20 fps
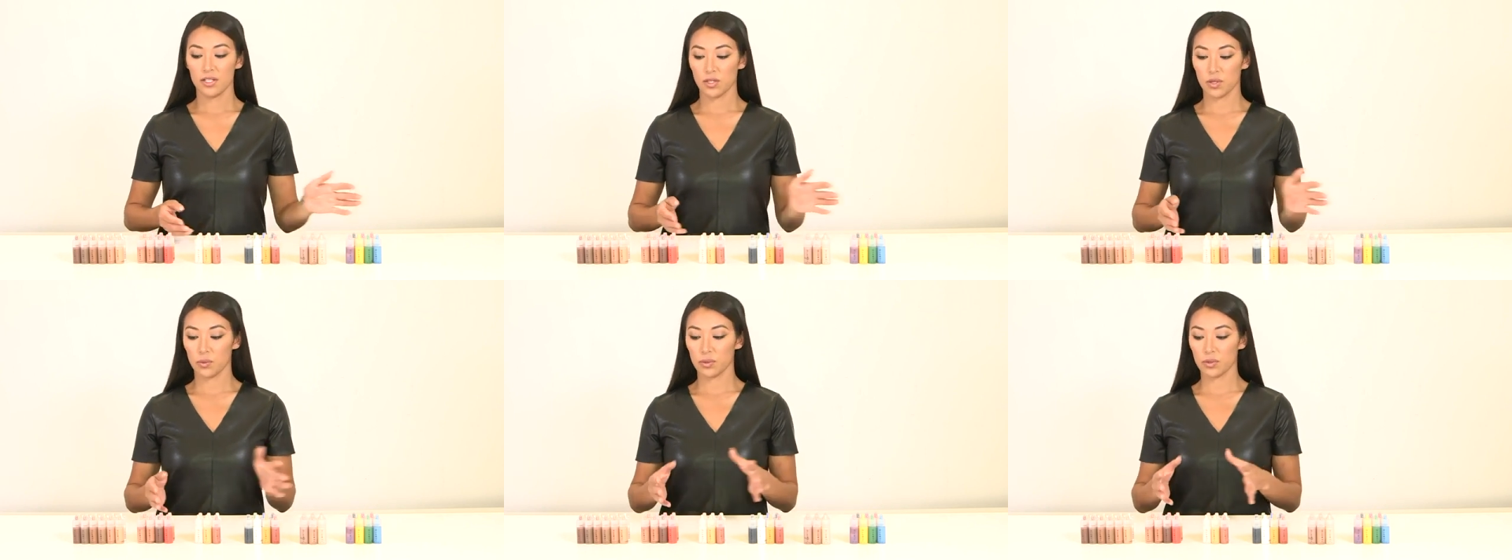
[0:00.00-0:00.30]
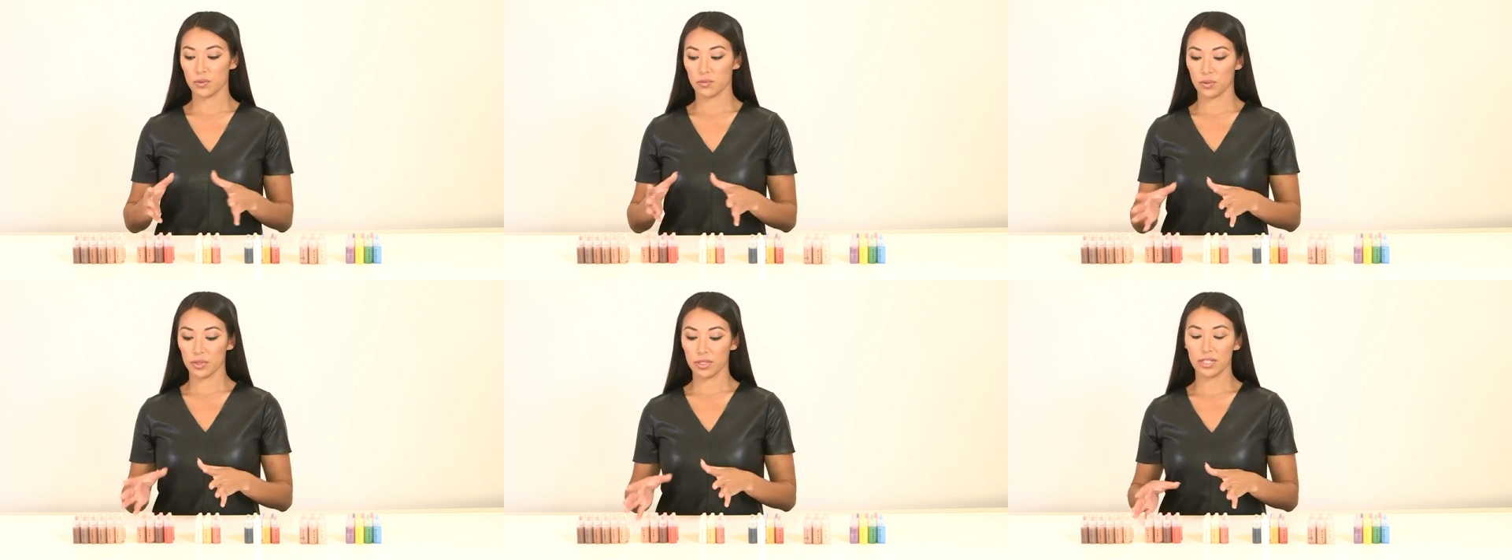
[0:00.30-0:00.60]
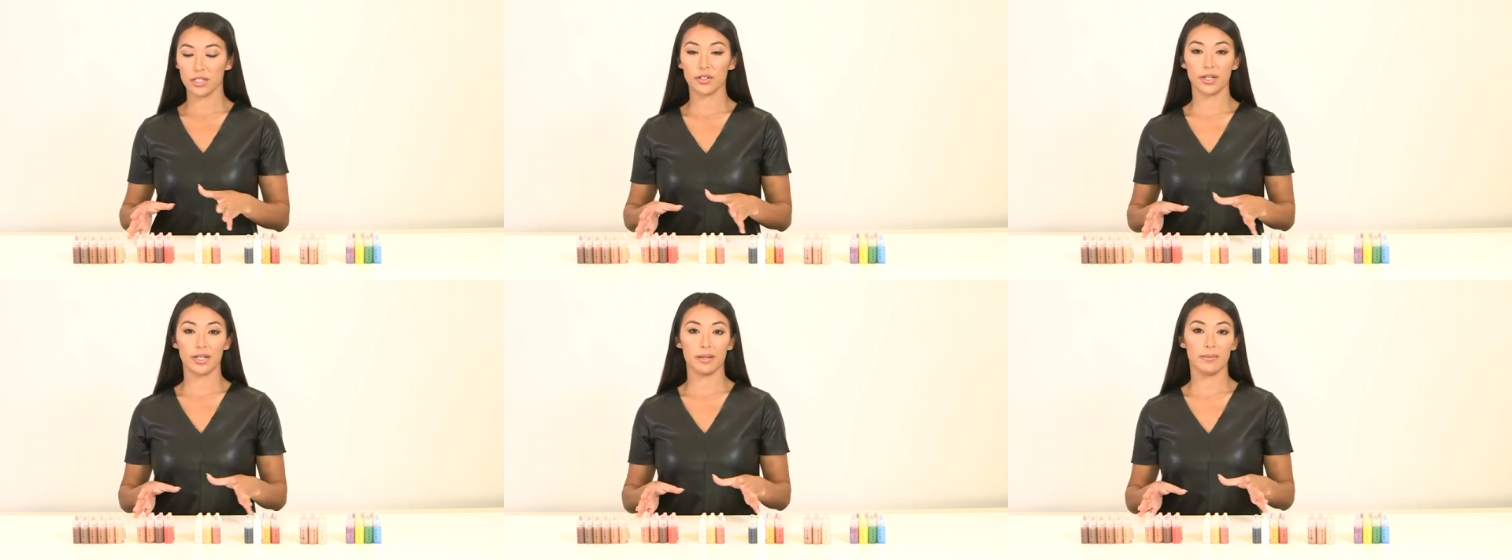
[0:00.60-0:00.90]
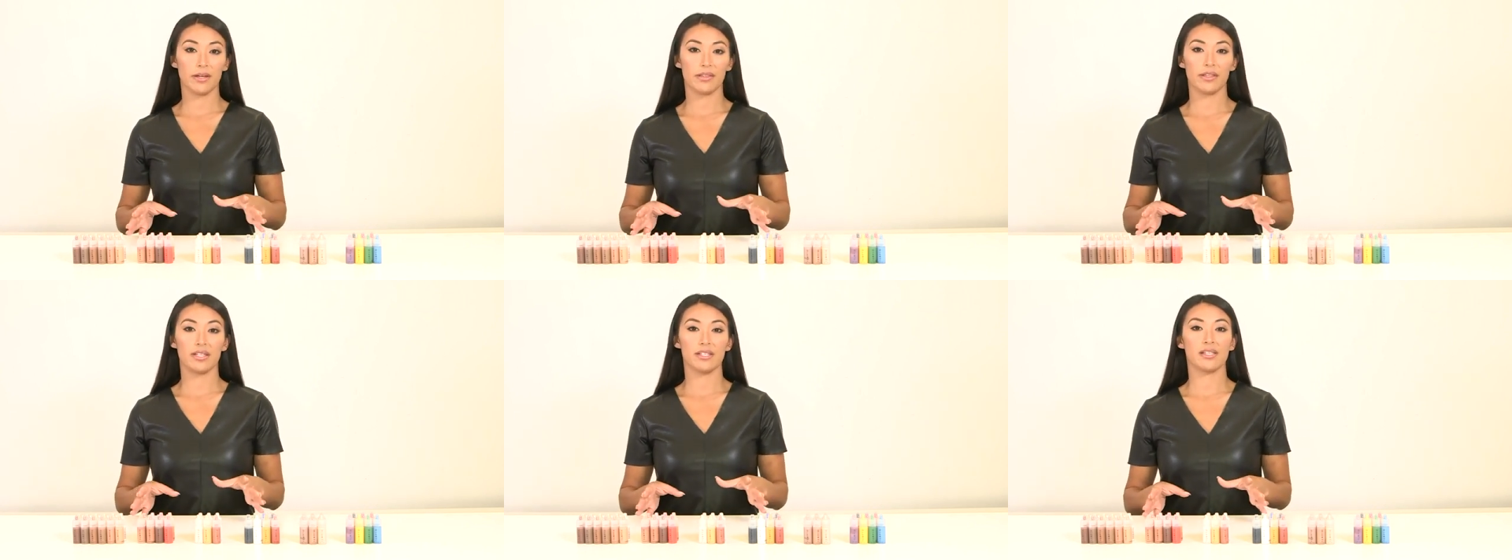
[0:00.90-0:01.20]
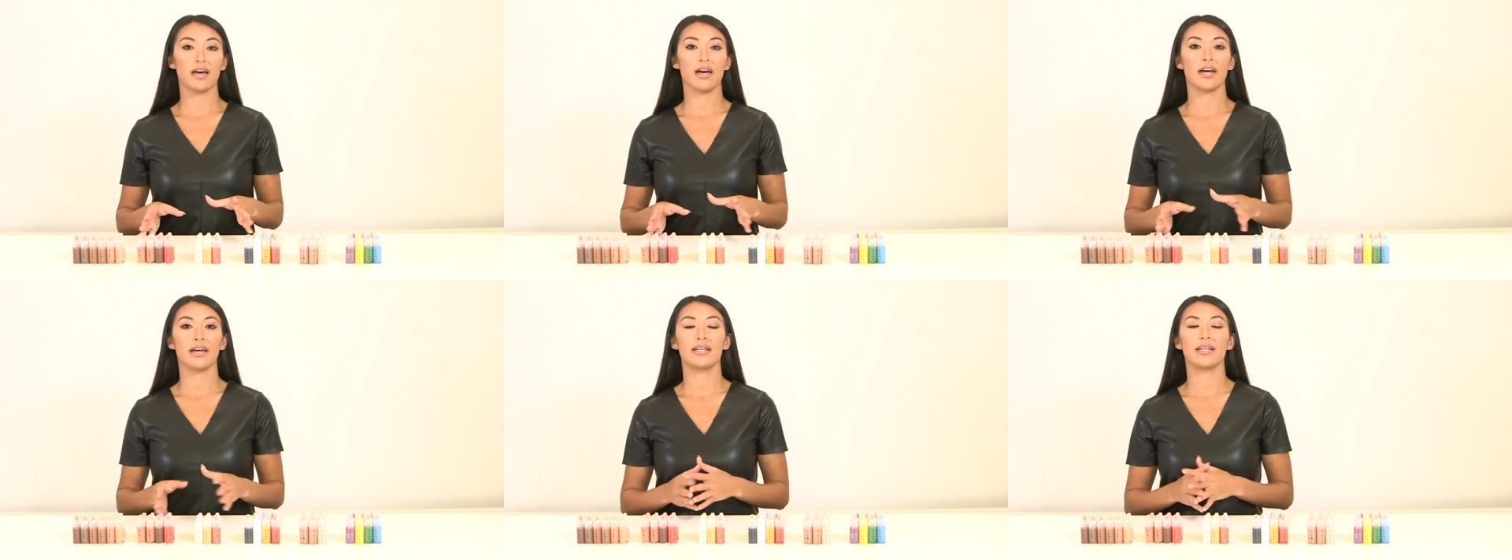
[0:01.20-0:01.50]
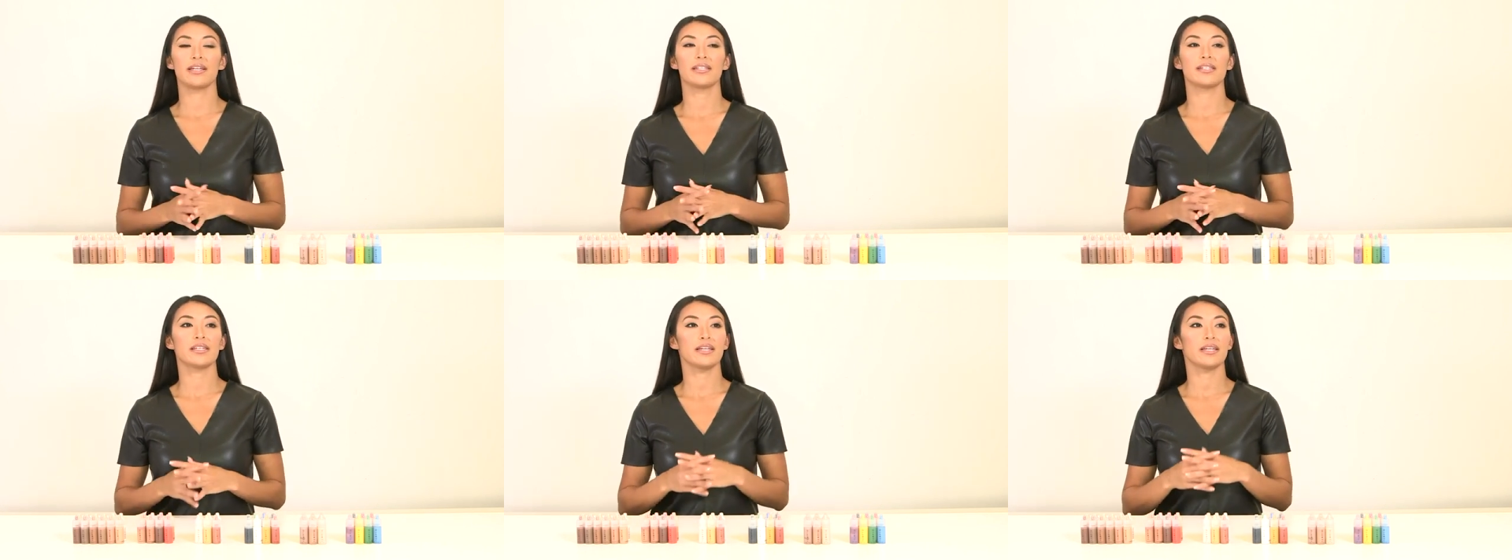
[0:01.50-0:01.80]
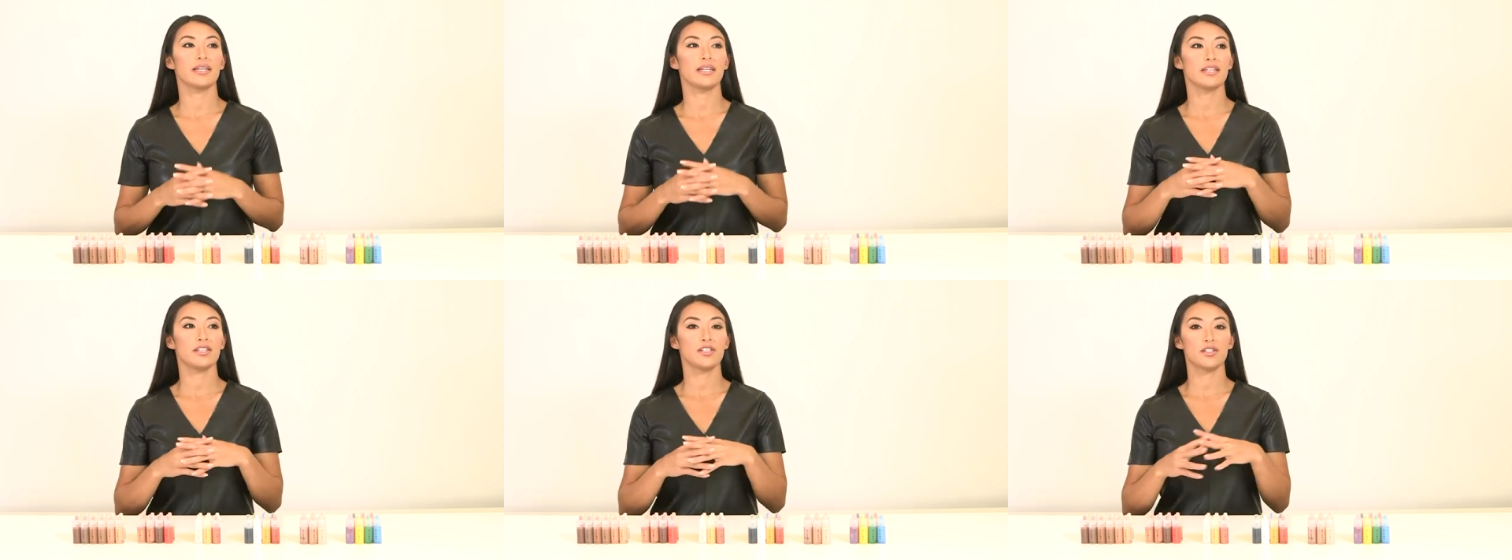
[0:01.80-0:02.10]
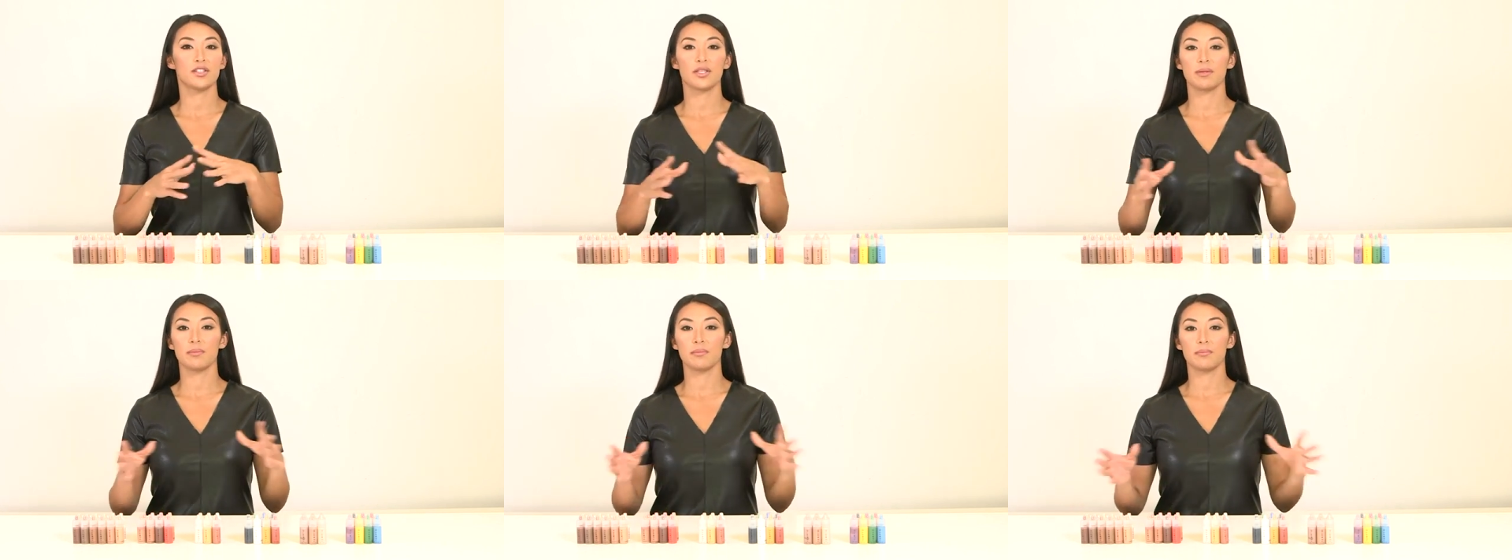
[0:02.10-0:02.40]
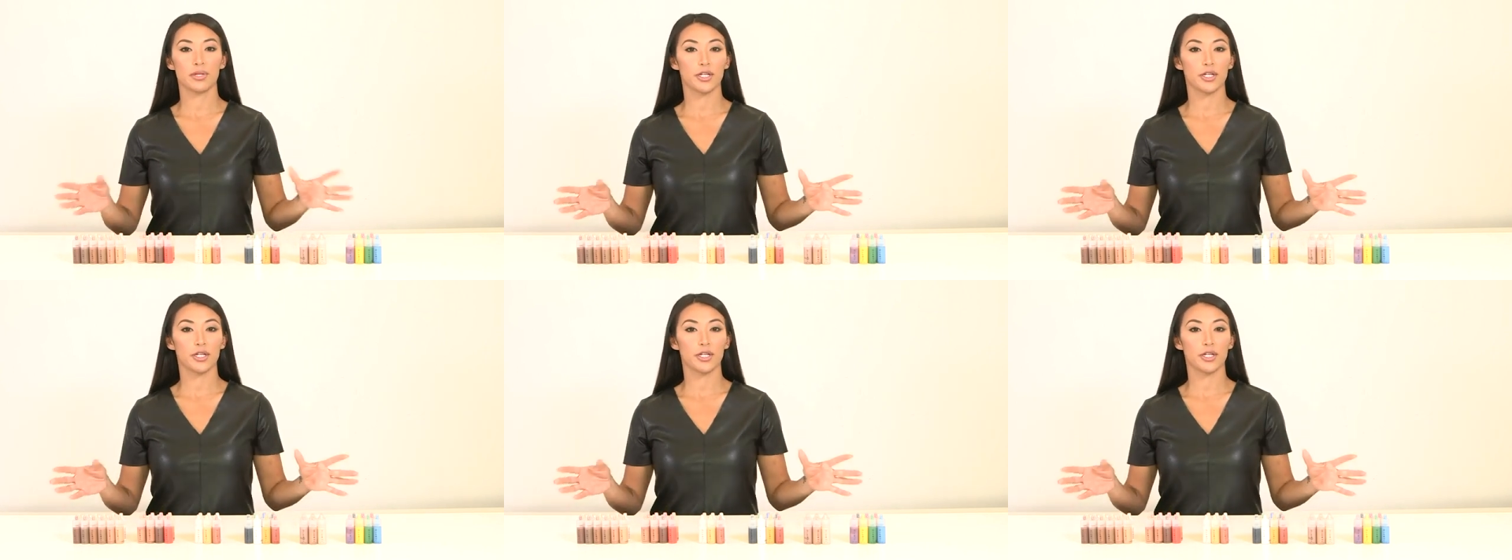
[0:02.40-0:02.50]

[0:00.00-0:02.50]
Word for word: So what's really great about this line is it is the